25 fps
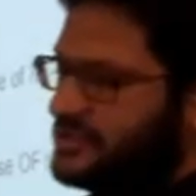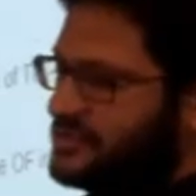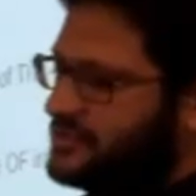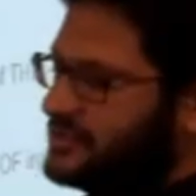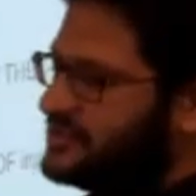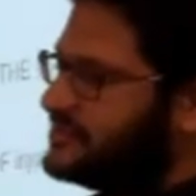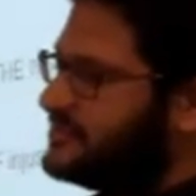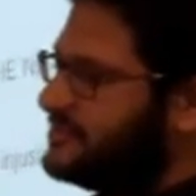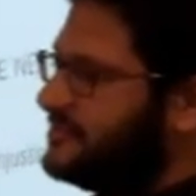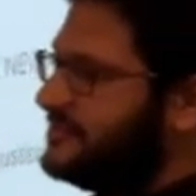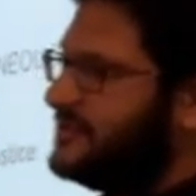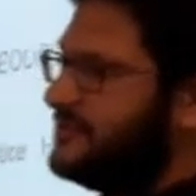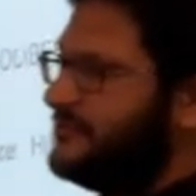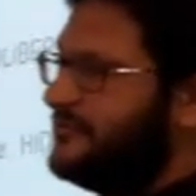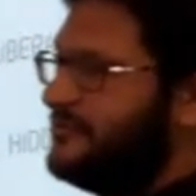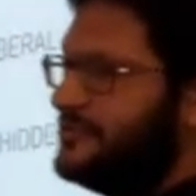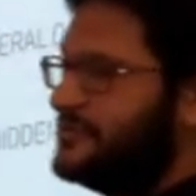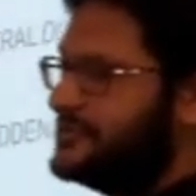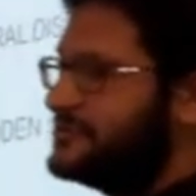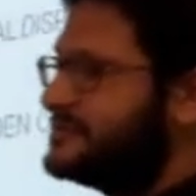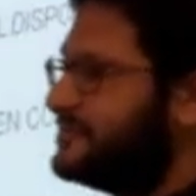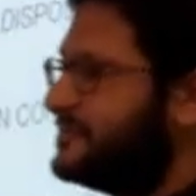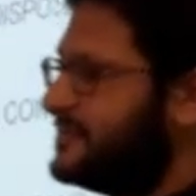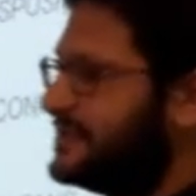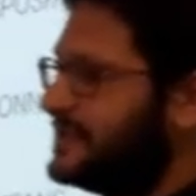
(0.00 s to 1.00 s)
shows,
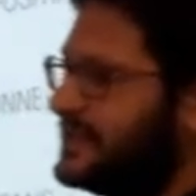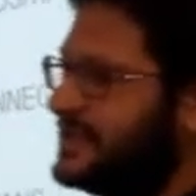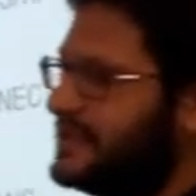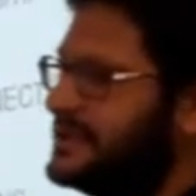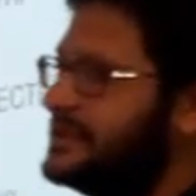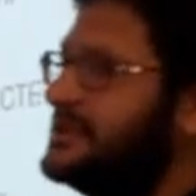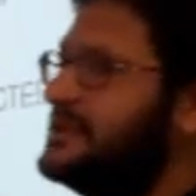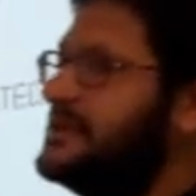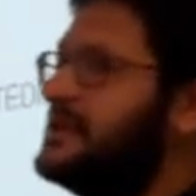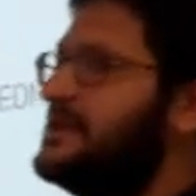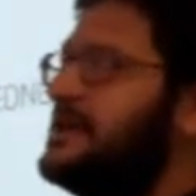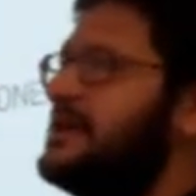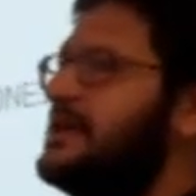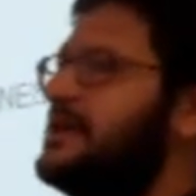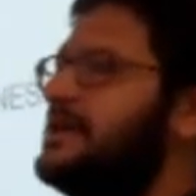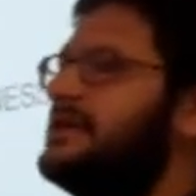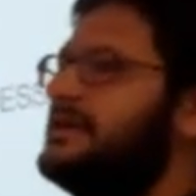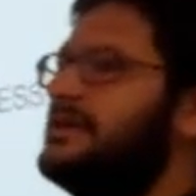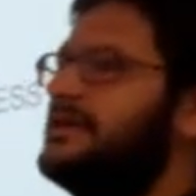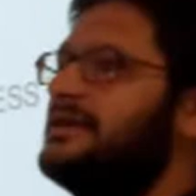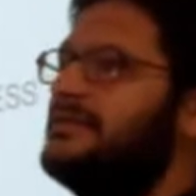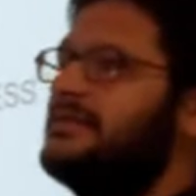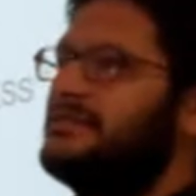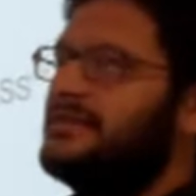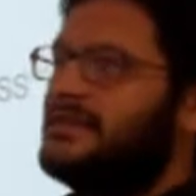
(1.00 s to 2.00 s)
first within
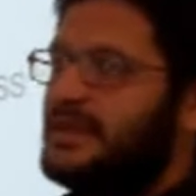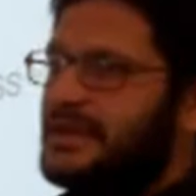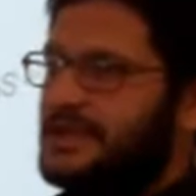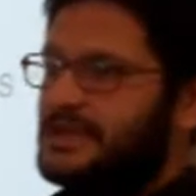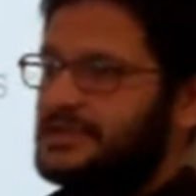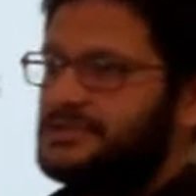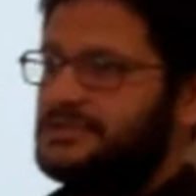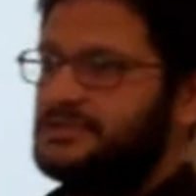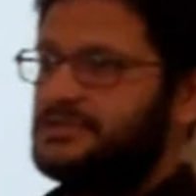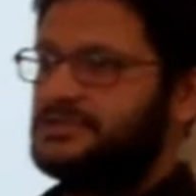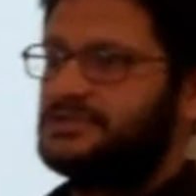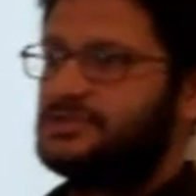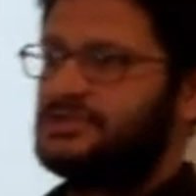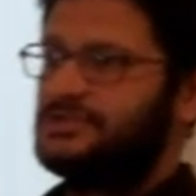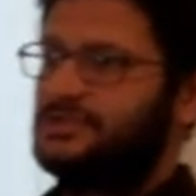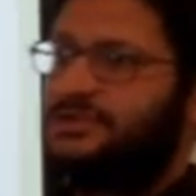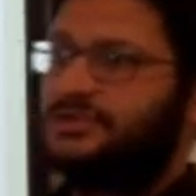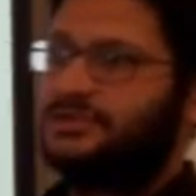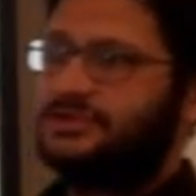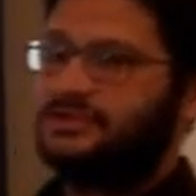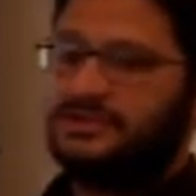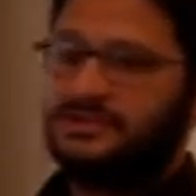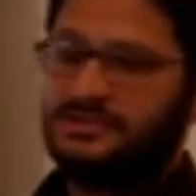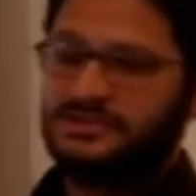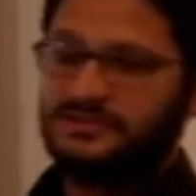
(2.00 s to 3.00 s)
intellectual
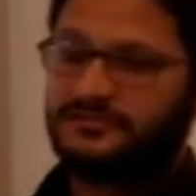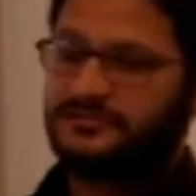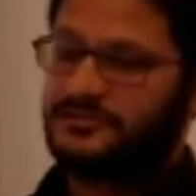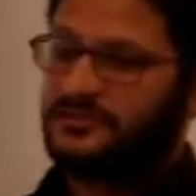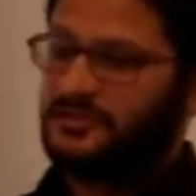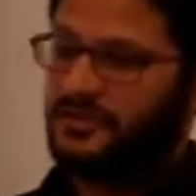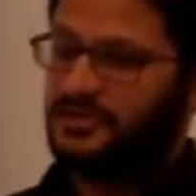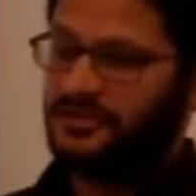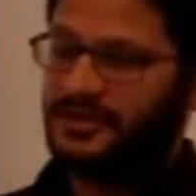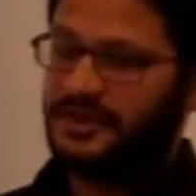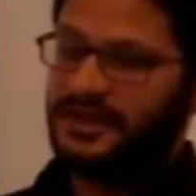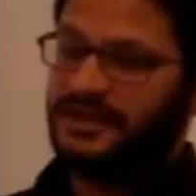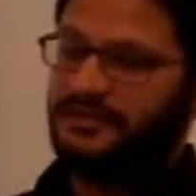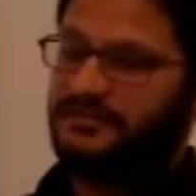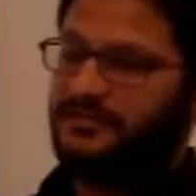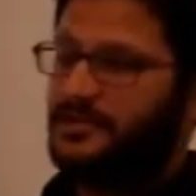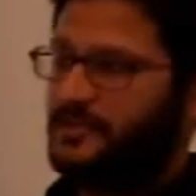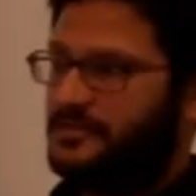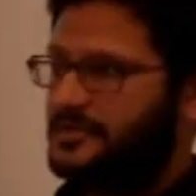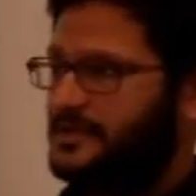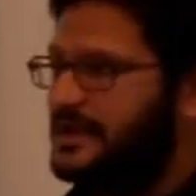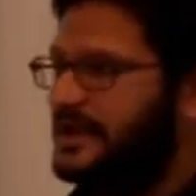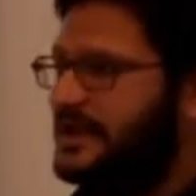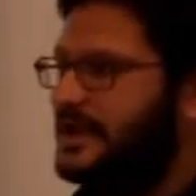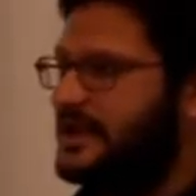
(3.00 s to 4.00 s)
circles already
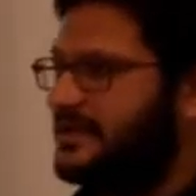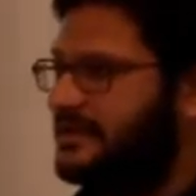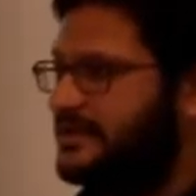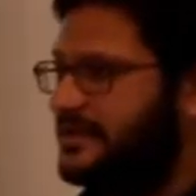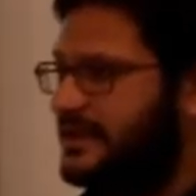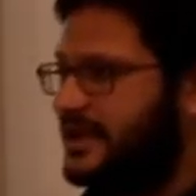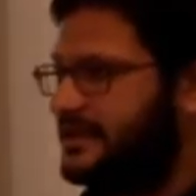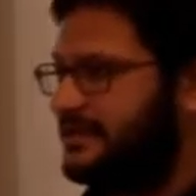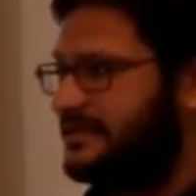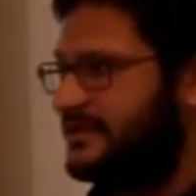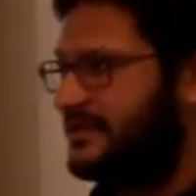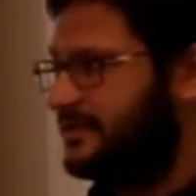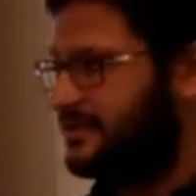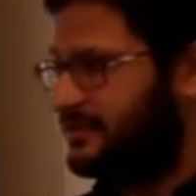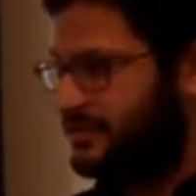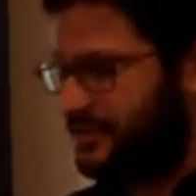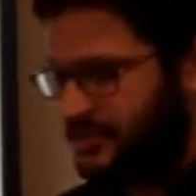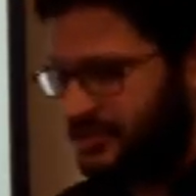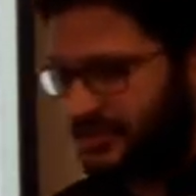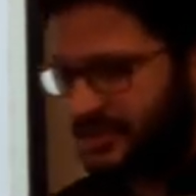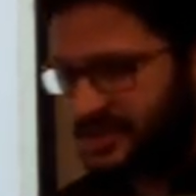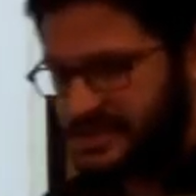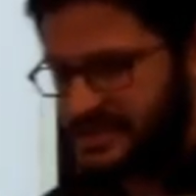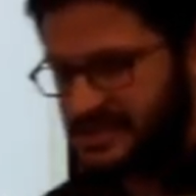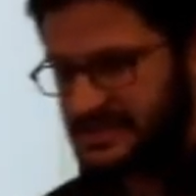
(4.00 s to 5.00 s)
from the late
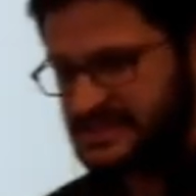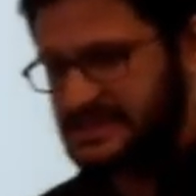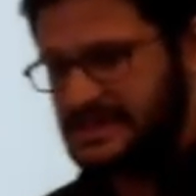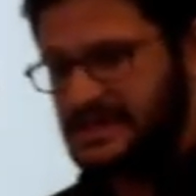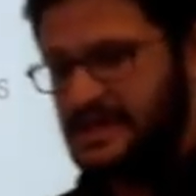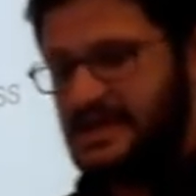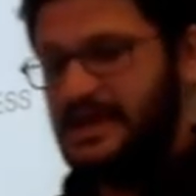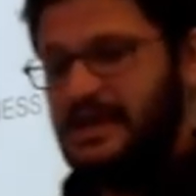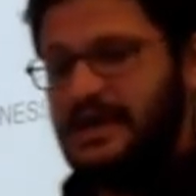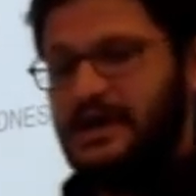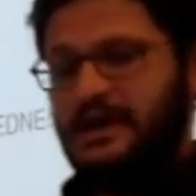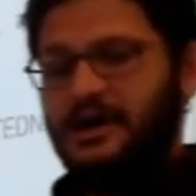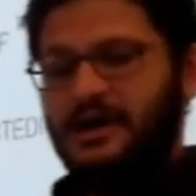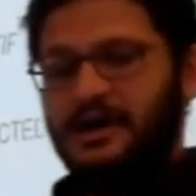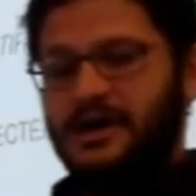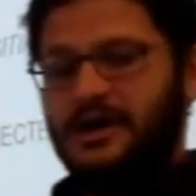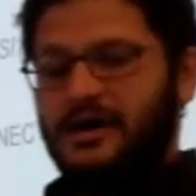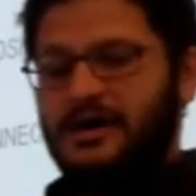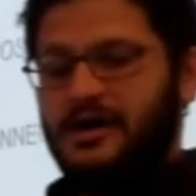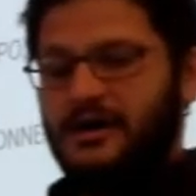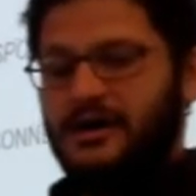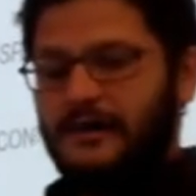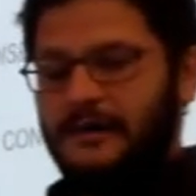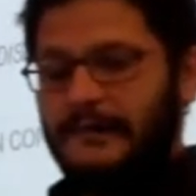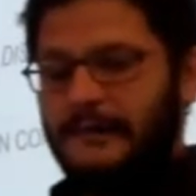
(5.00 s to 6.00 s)
1930s,
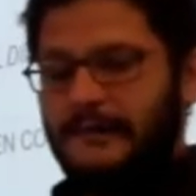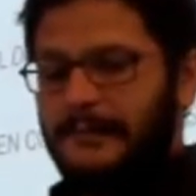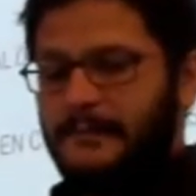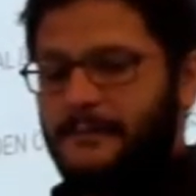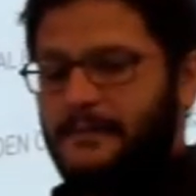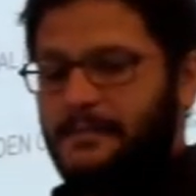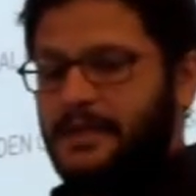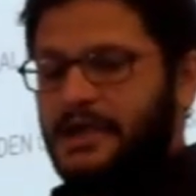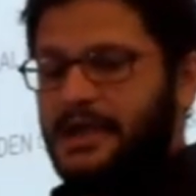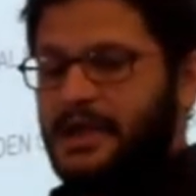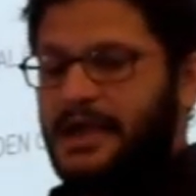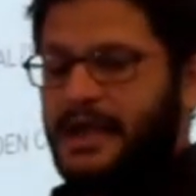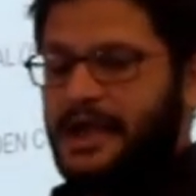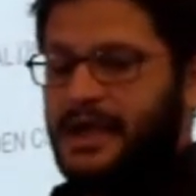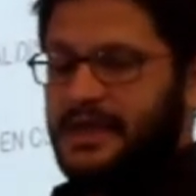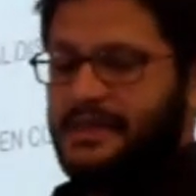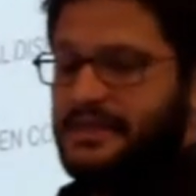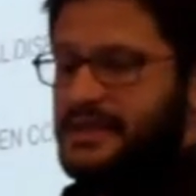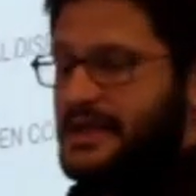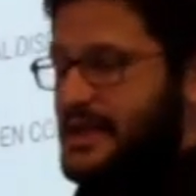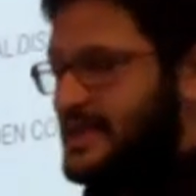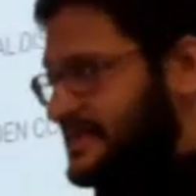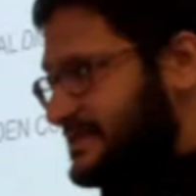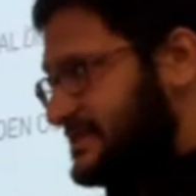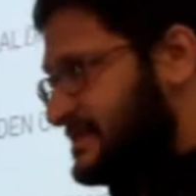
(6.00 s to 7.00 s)

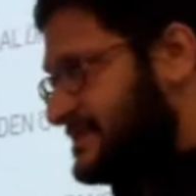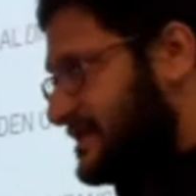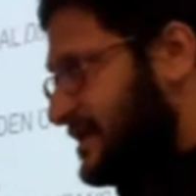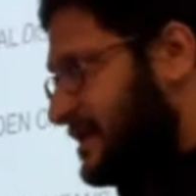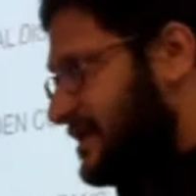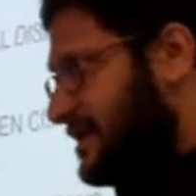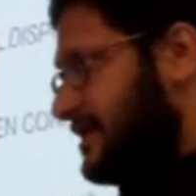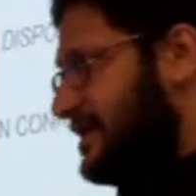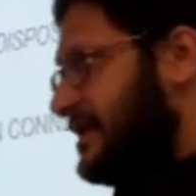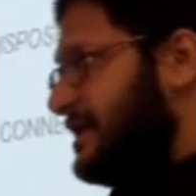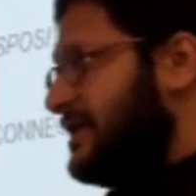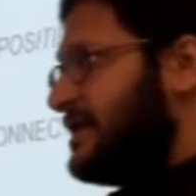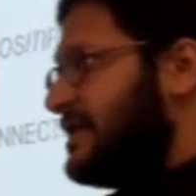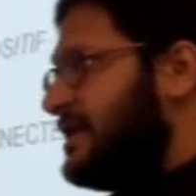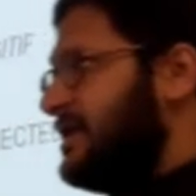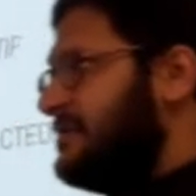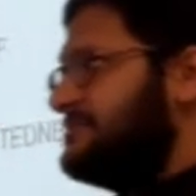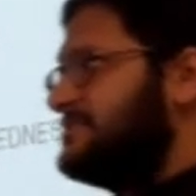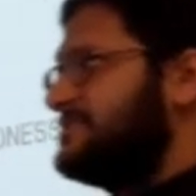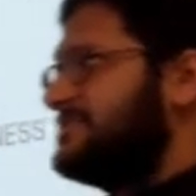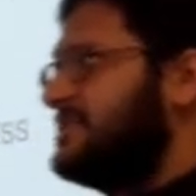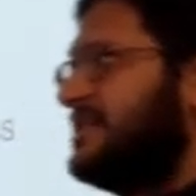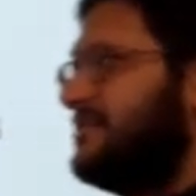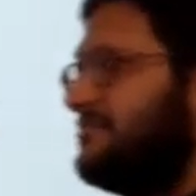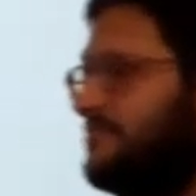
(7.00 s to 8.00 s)
and then suddenly
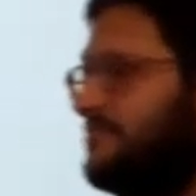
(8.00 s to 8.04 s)
comes